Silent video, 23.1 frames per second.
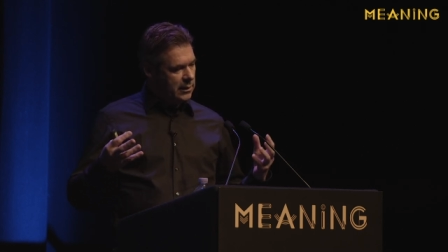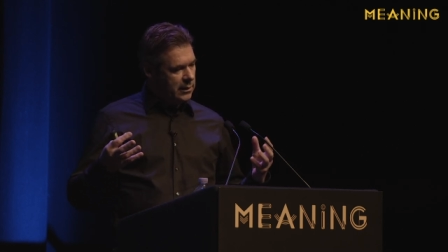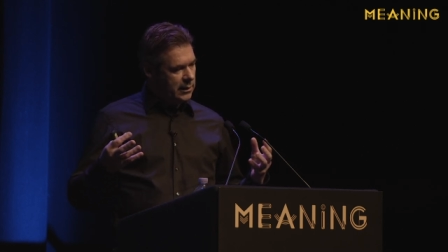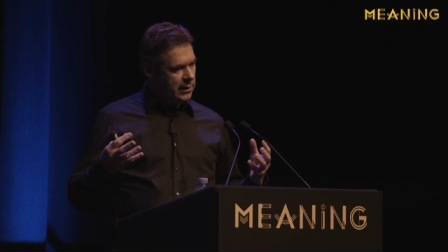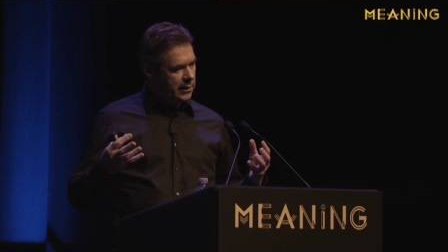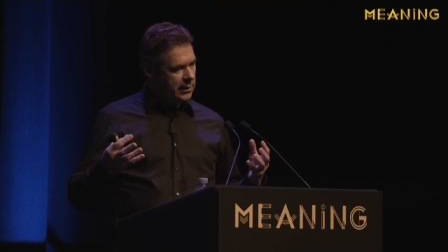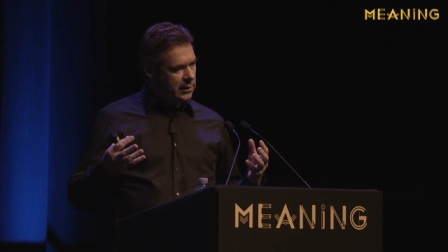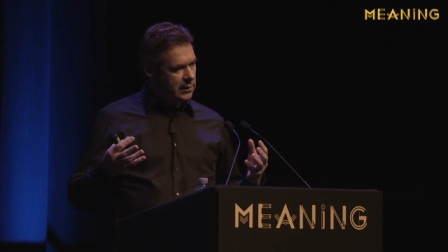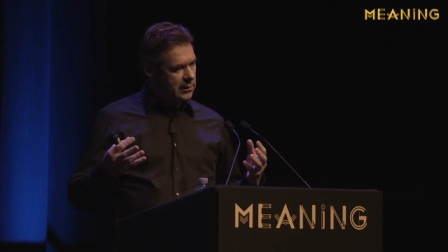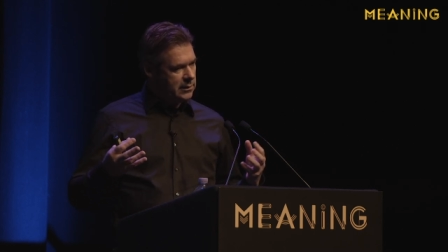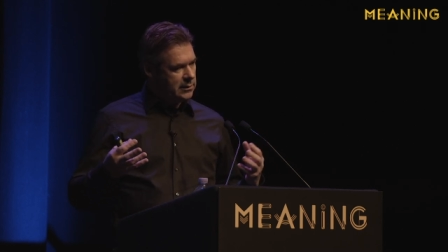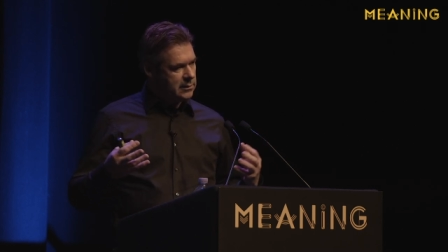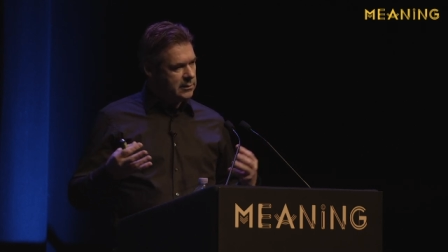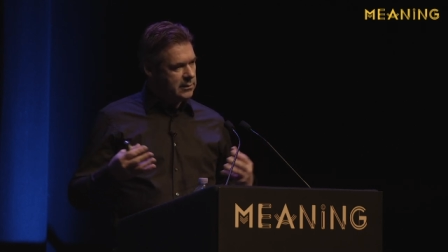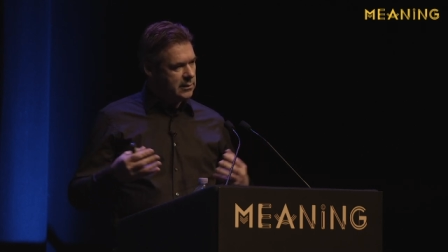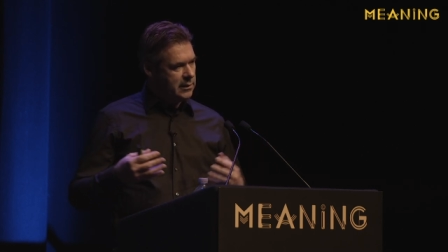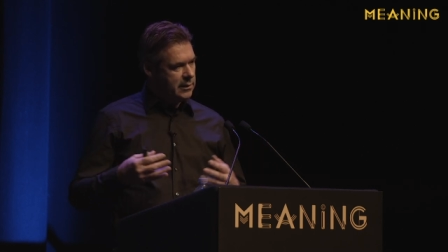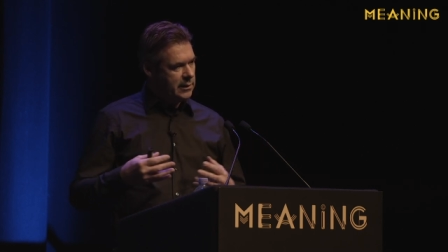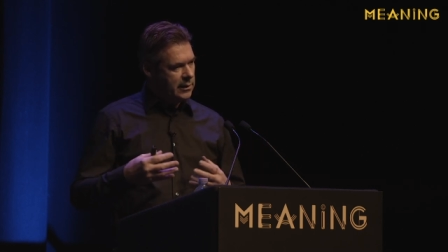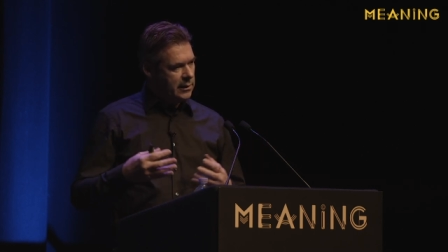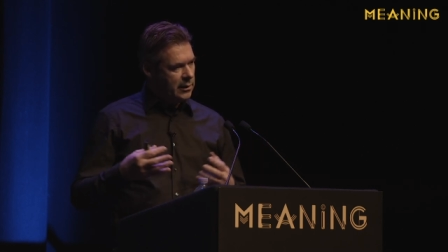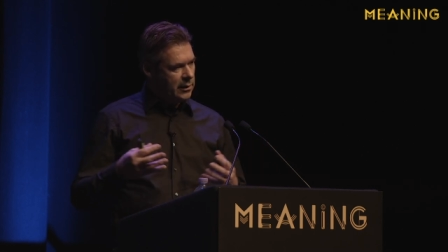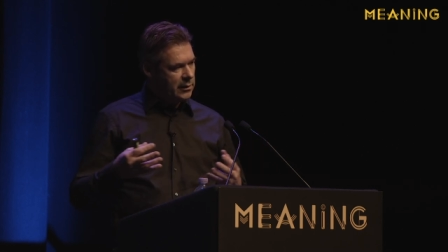England
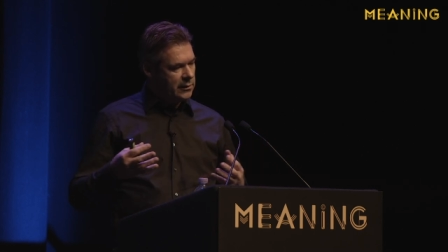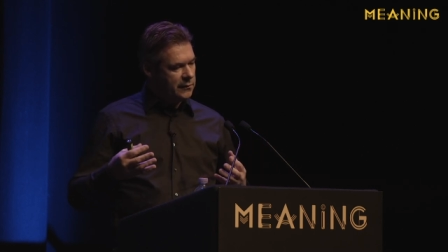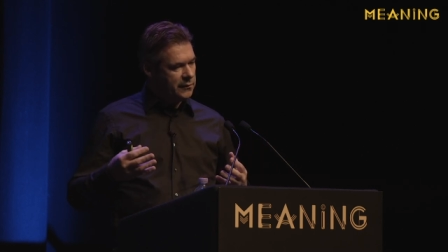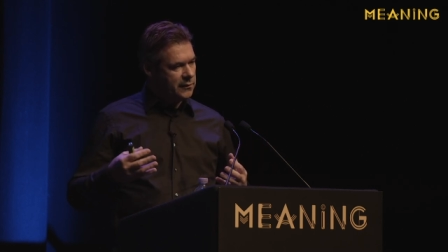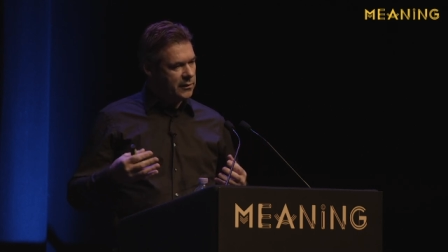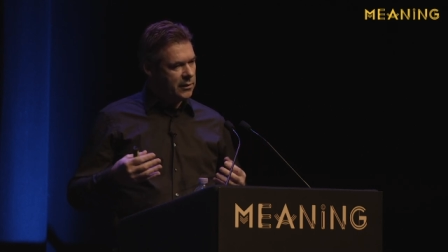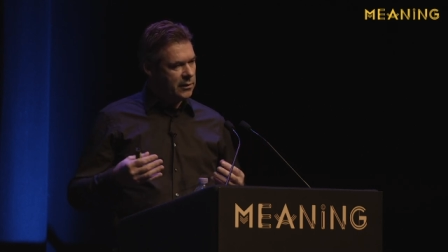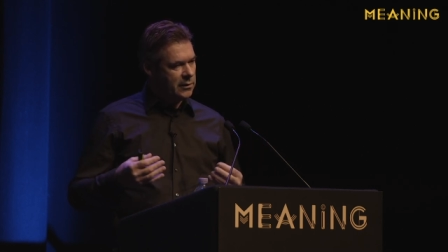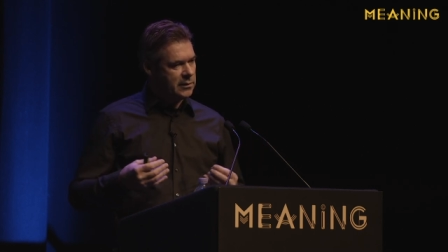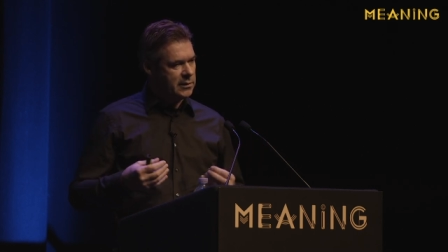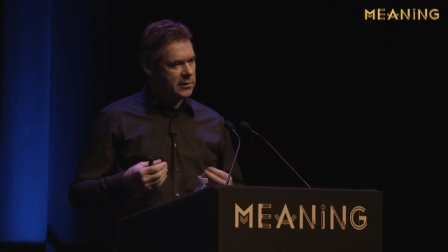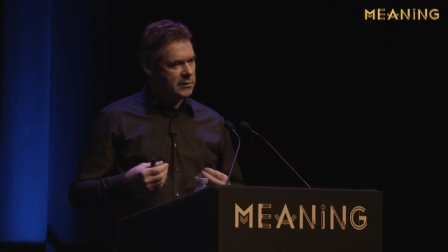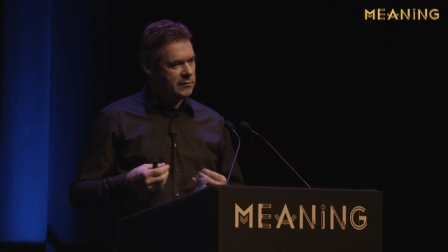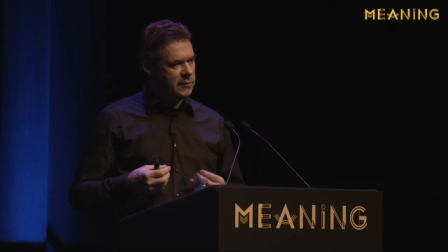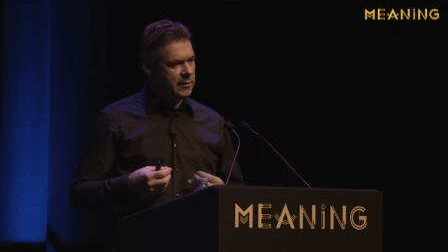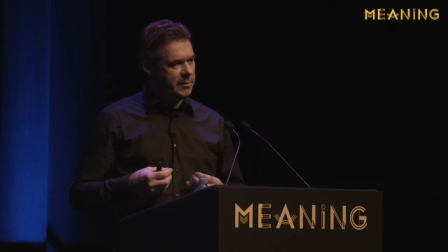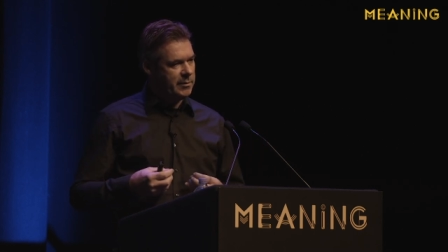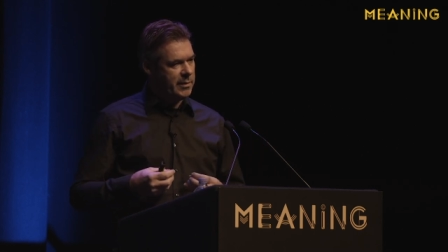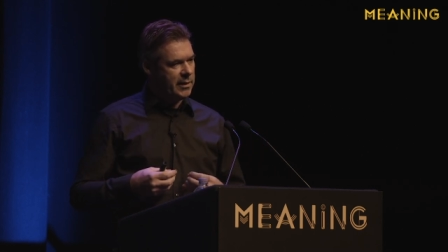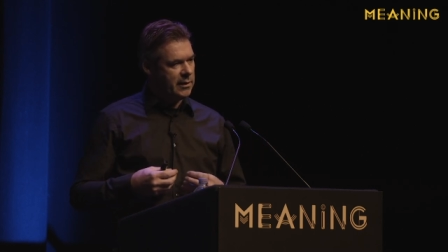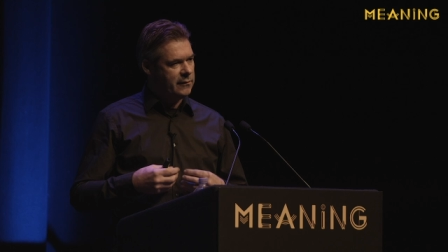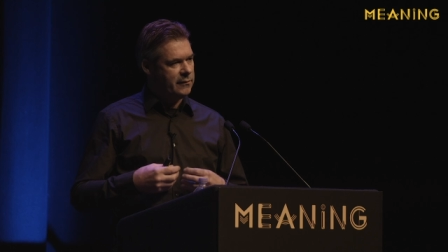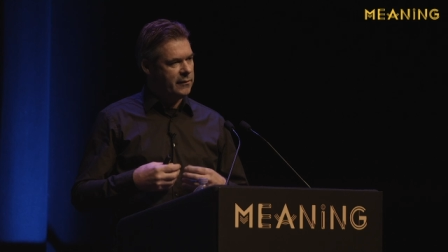and a lot of countries,
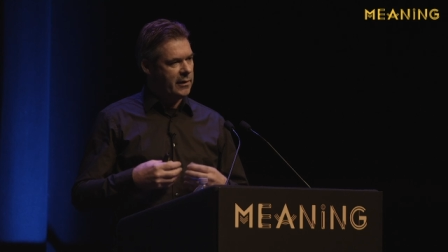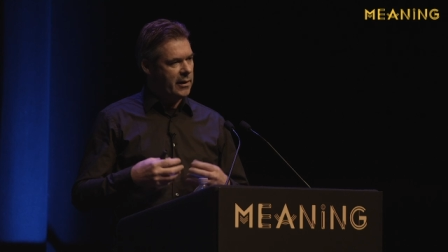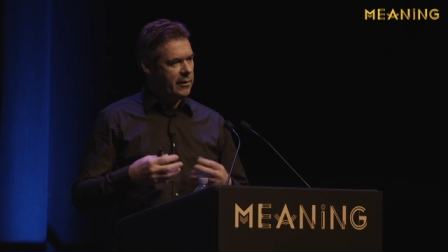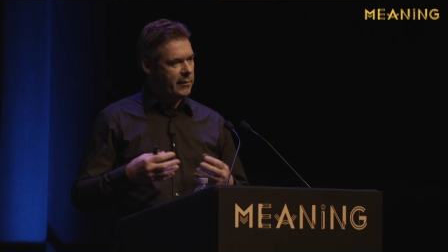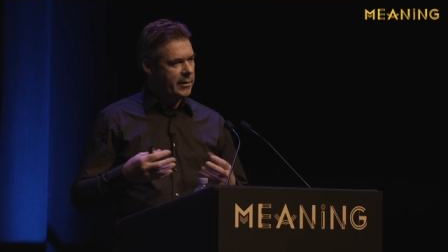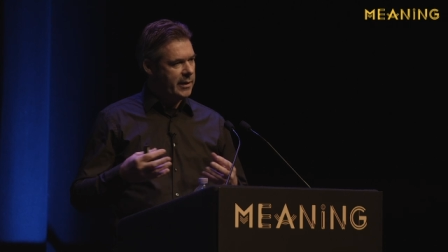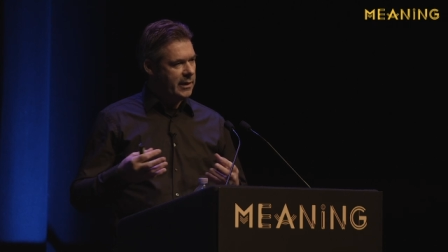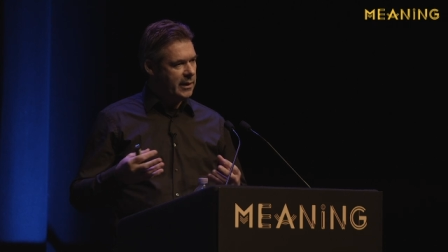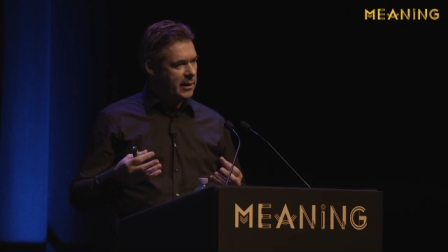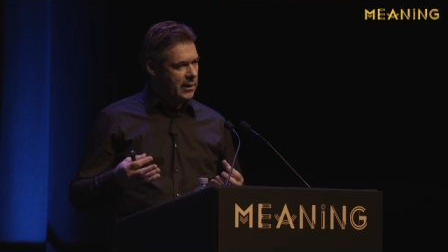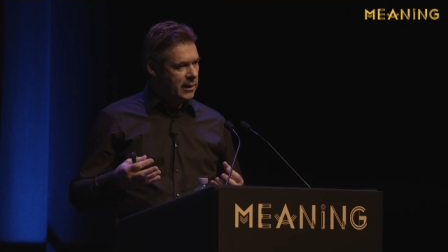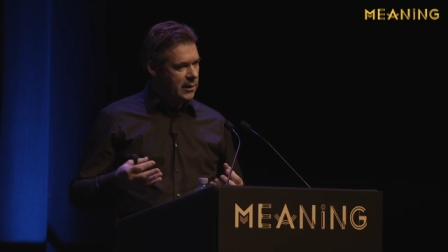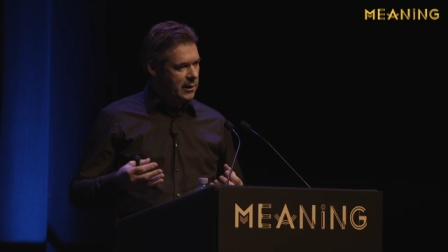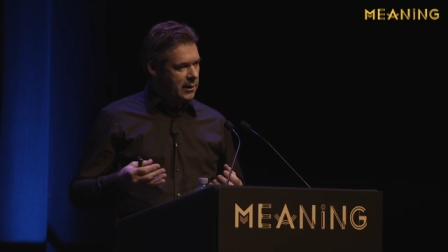we built very